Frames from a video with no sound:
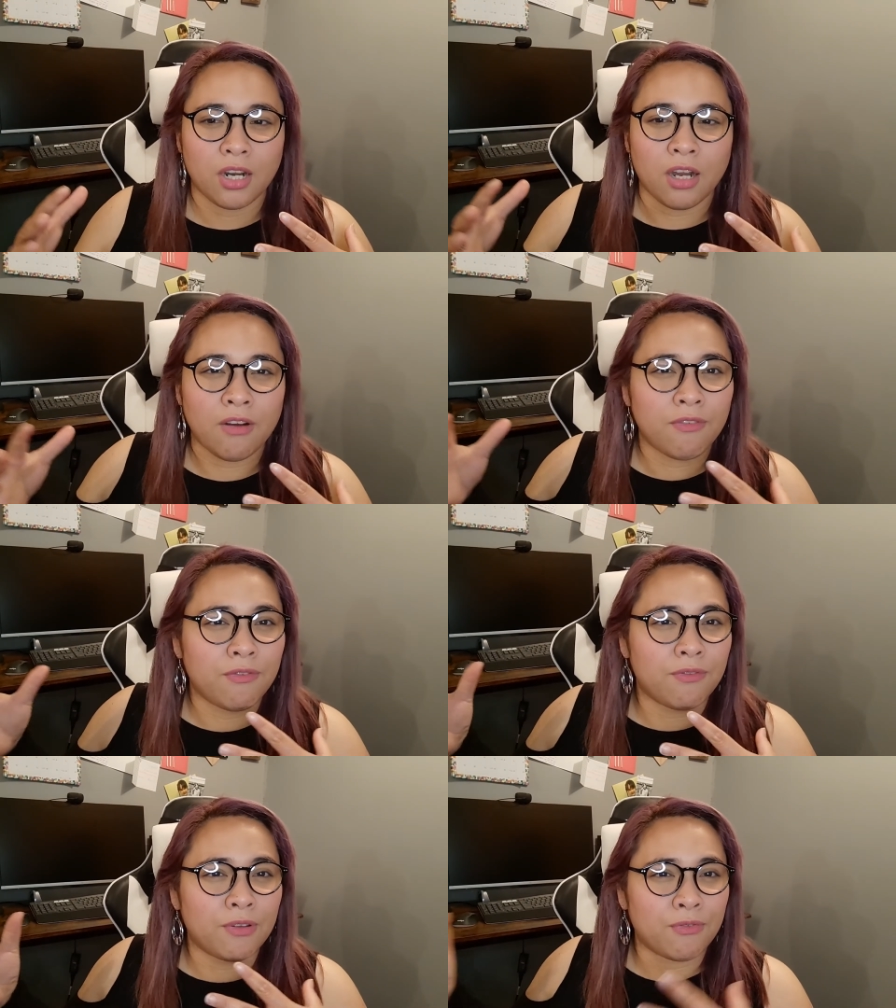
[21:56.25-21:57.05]

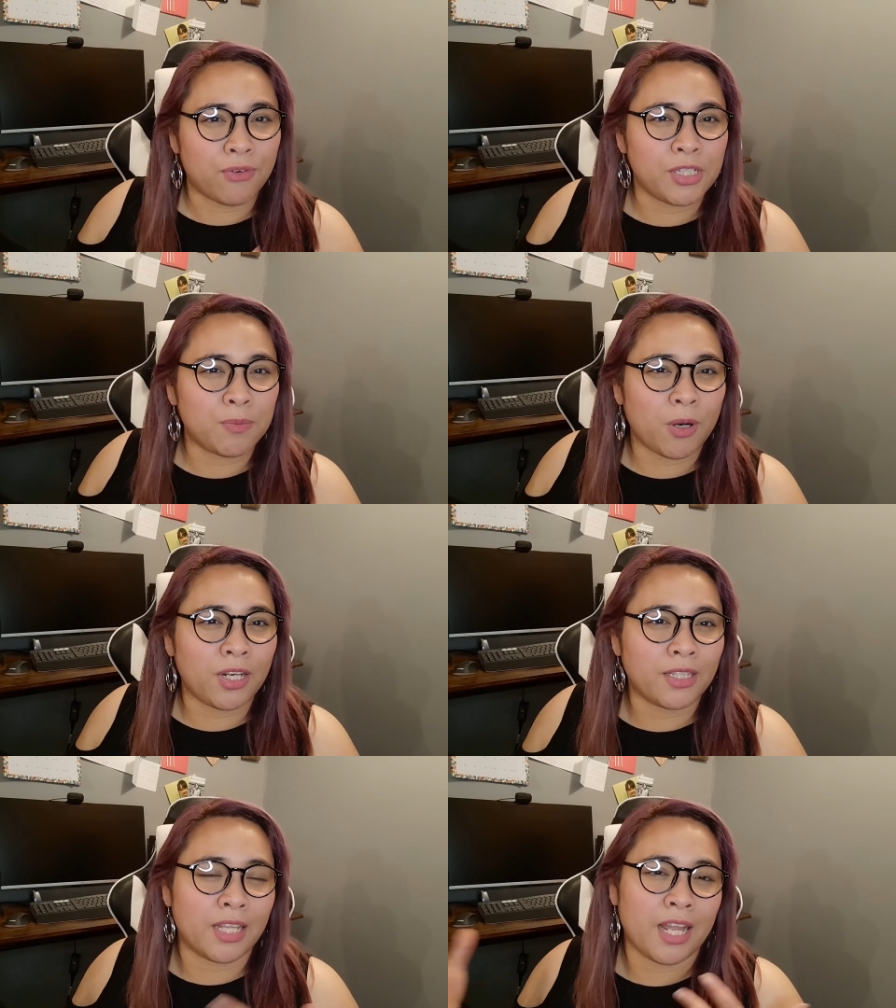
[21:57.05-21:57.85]
of the first
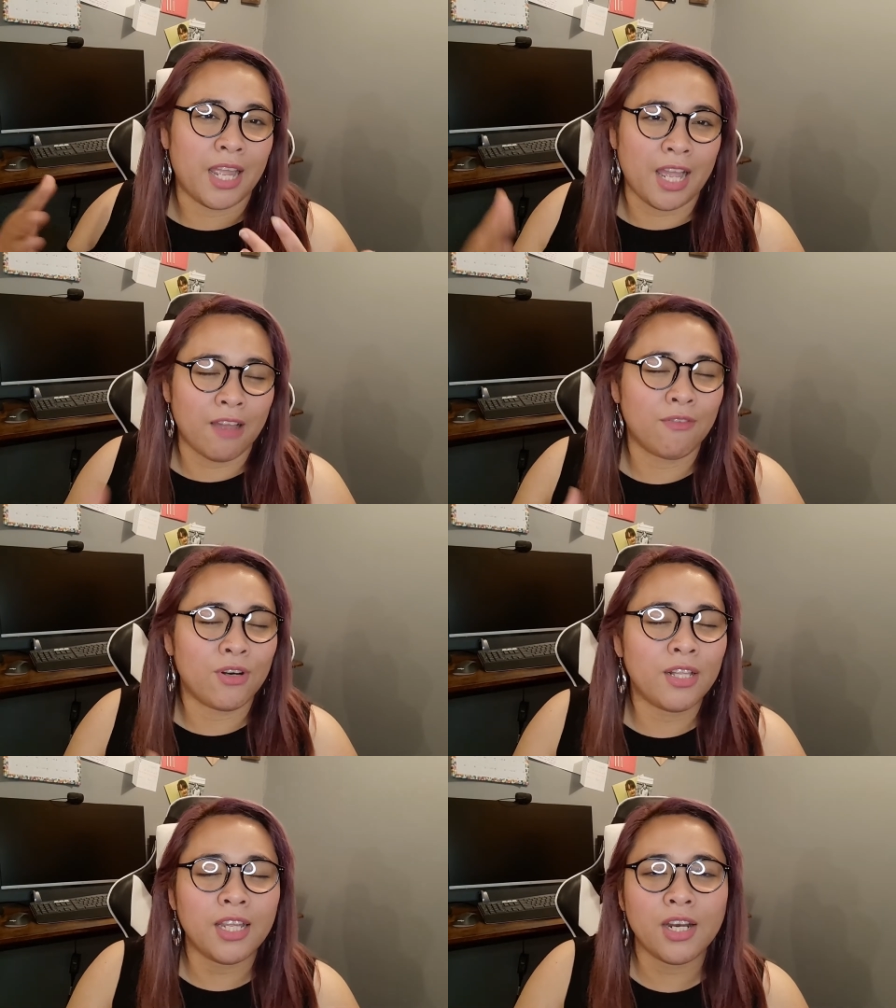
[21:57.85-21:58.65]
product that I have
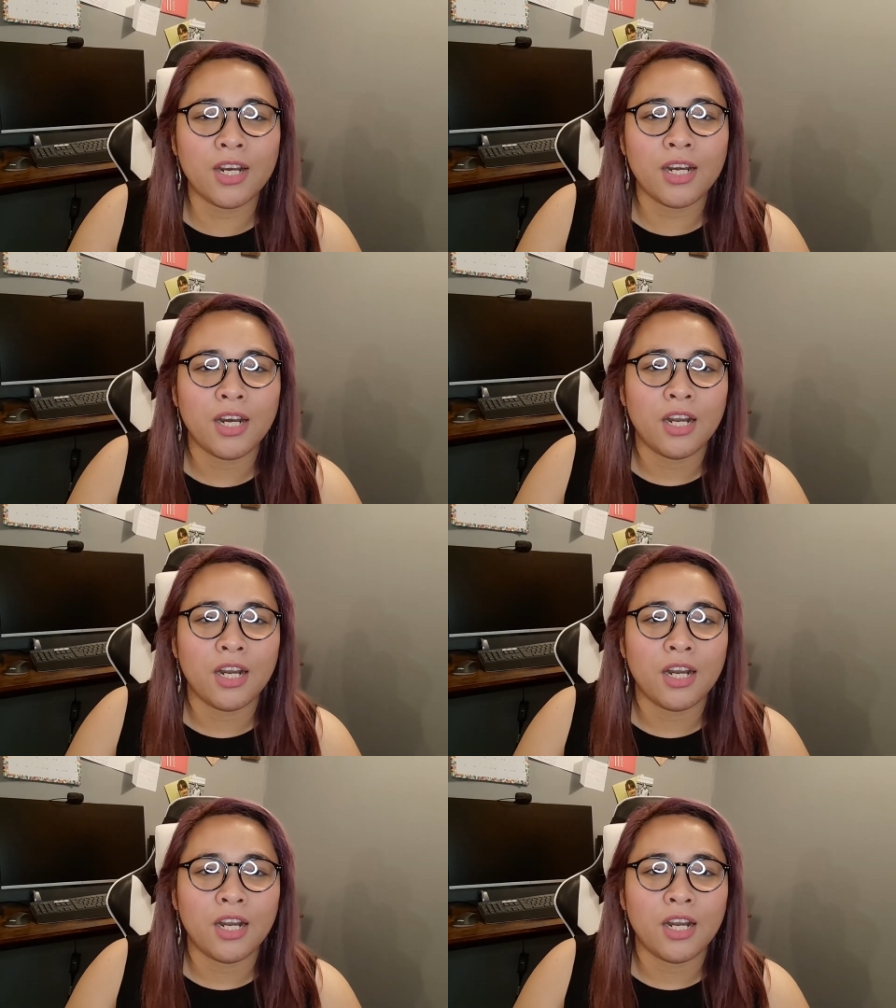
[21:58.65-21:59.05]
earlier